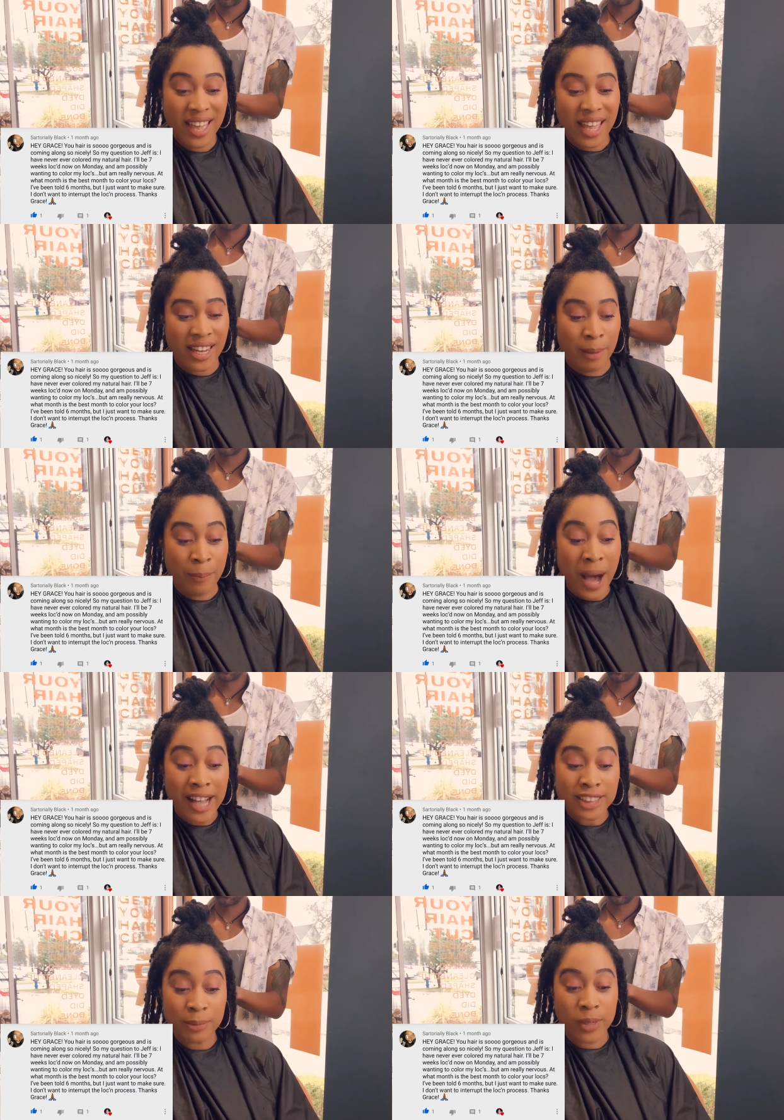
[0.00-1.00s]
and I'm
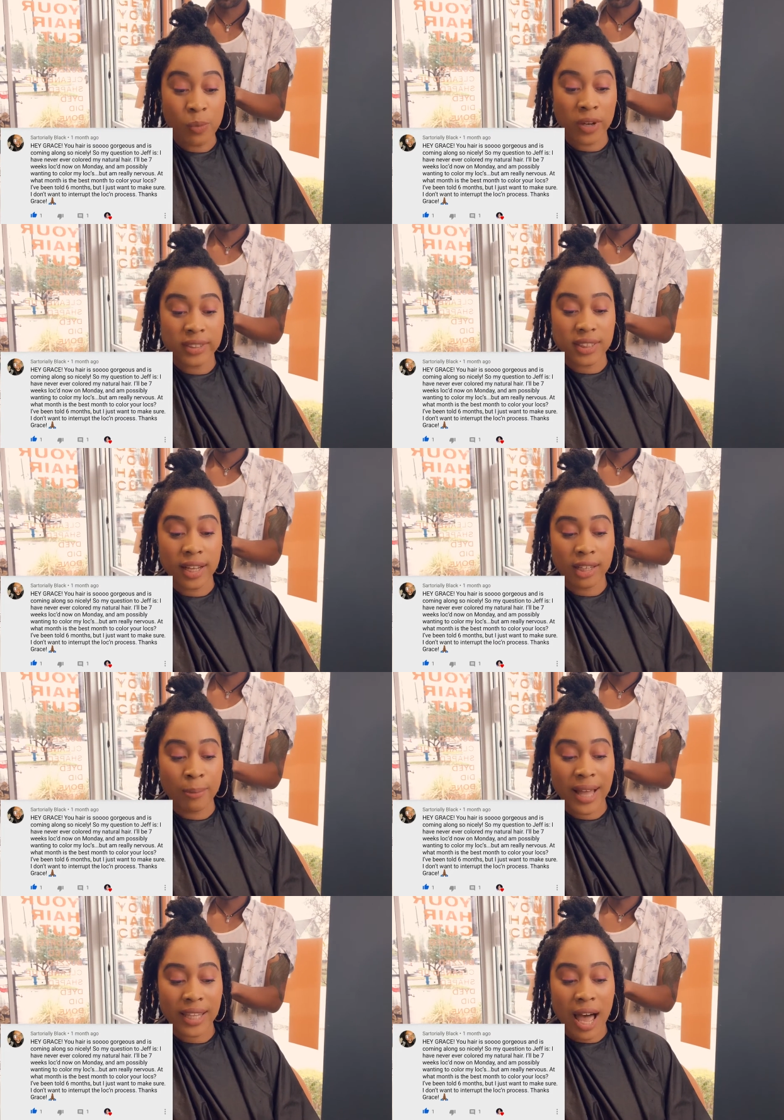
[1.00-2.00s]
possibly wanting to color
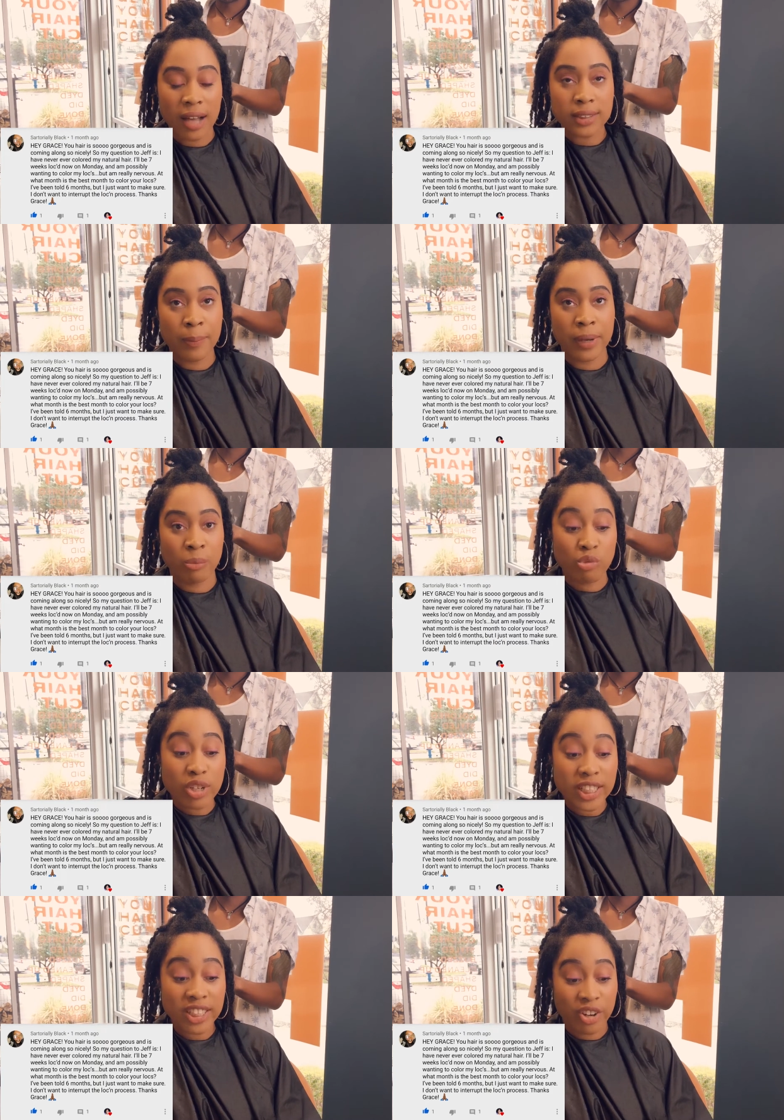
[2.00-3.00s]
my locks, but I'm
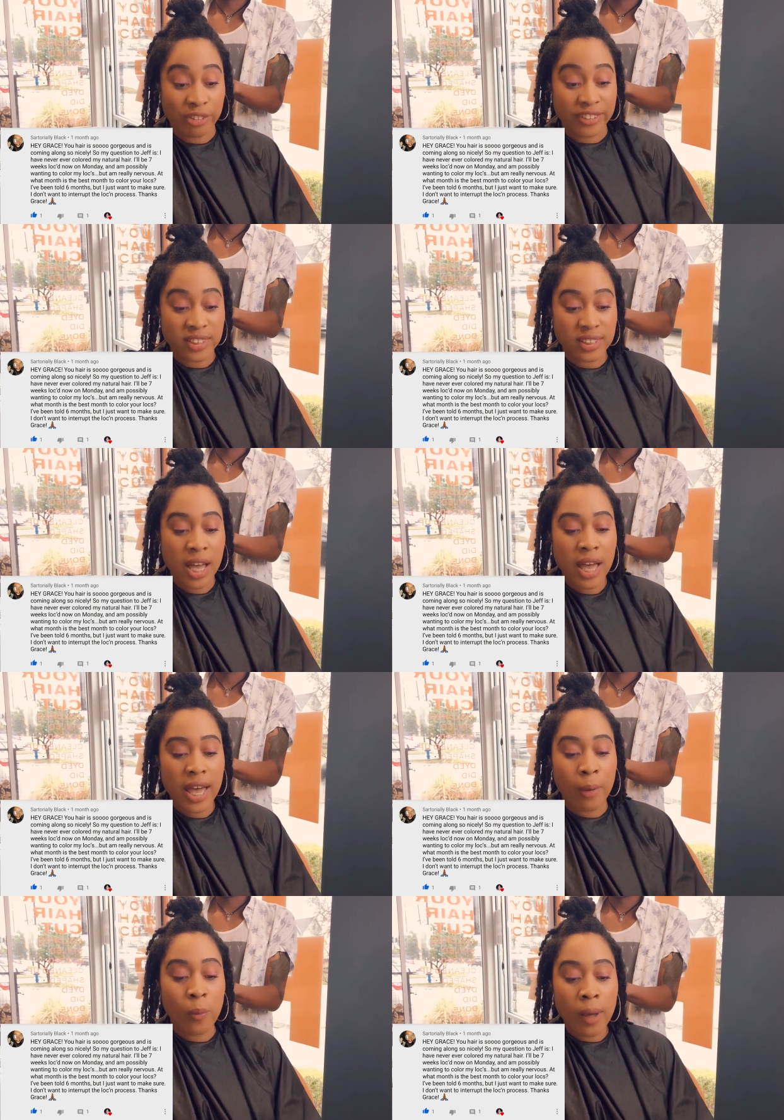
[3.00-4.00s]
really nervous.
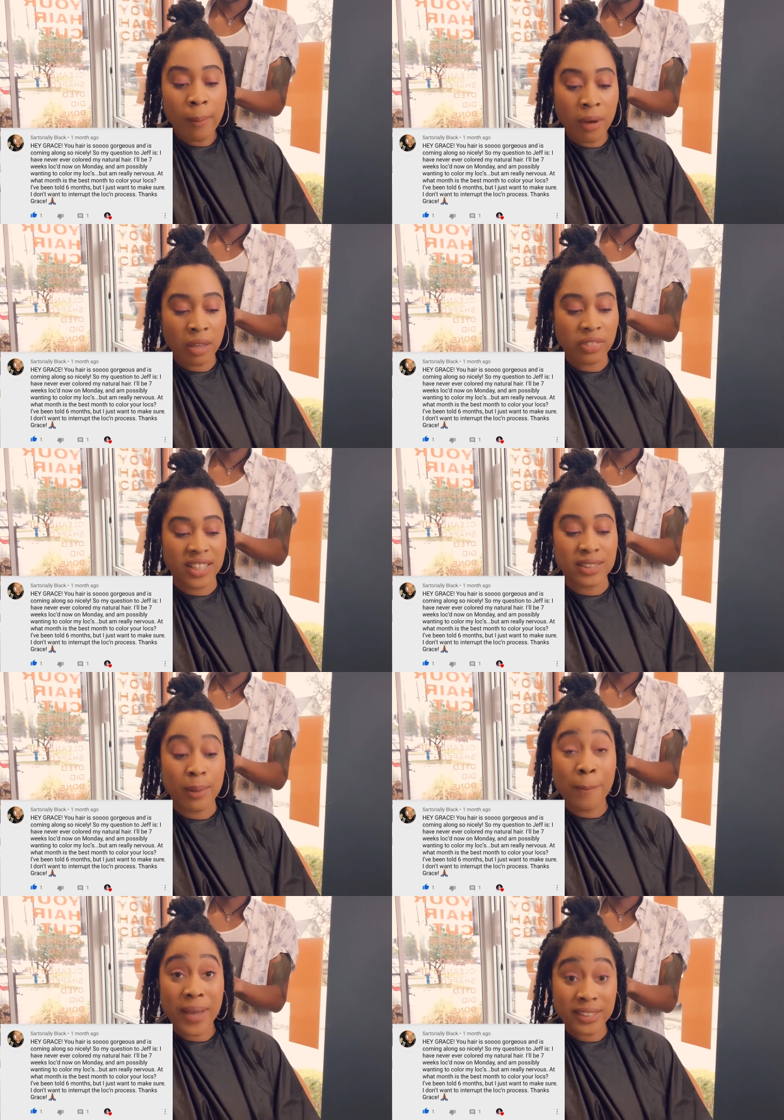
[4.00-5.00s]
At what month is the
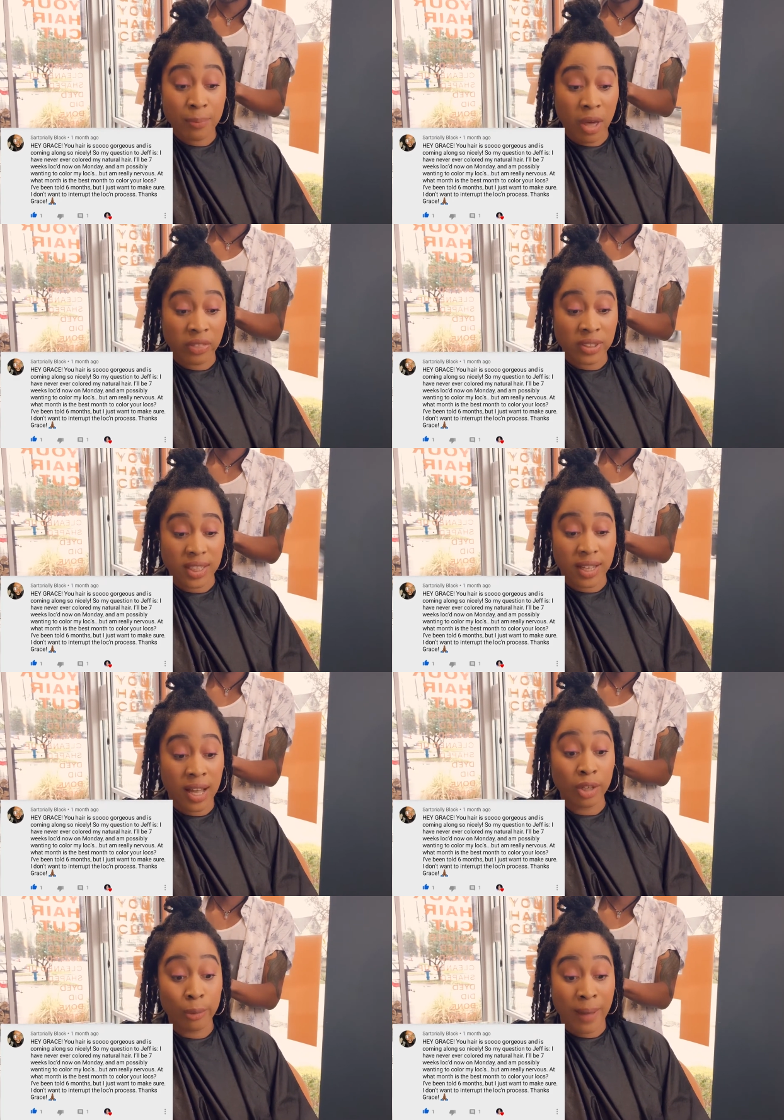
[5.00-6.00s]
best month to
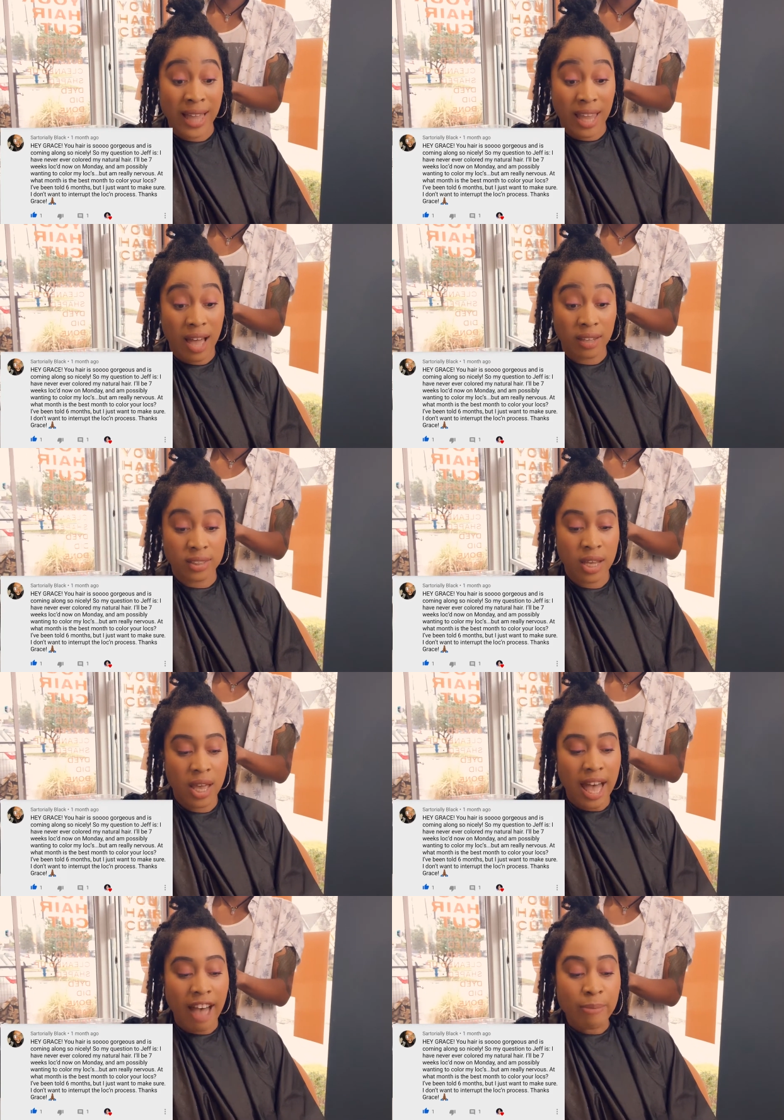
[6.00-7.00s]
color my locks?
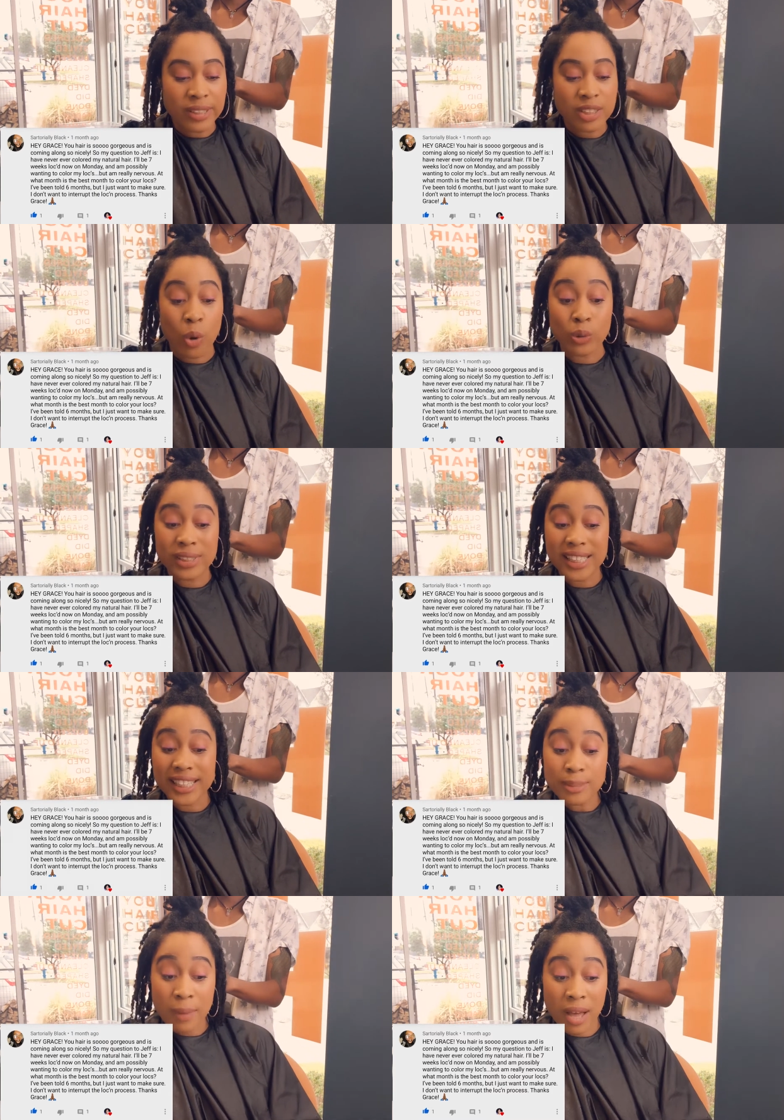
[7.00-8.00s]
I've been told
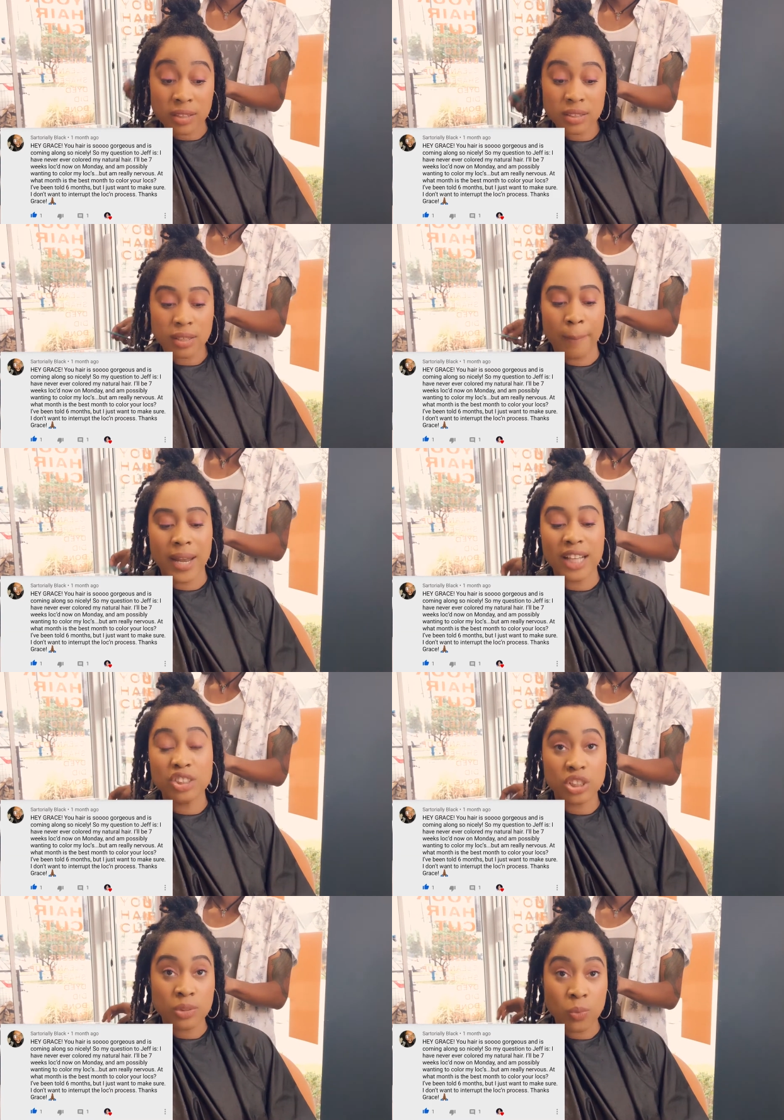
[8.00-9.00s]
six months, but I
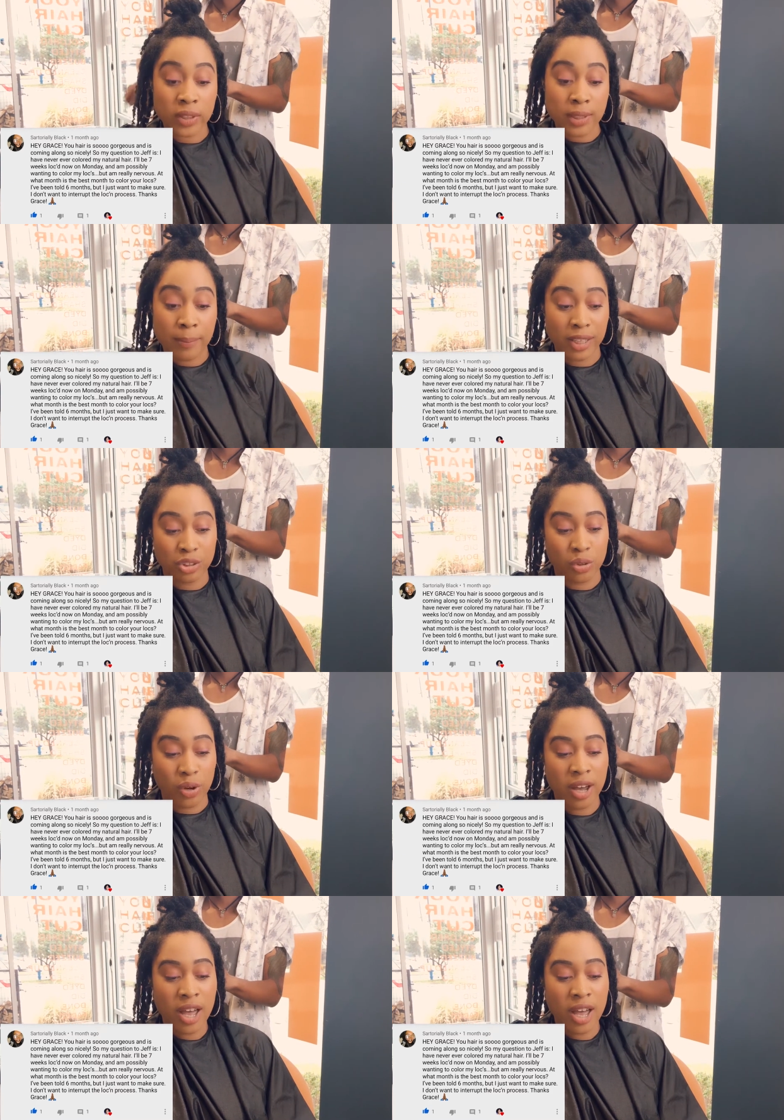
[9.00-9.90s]
just want to make sure.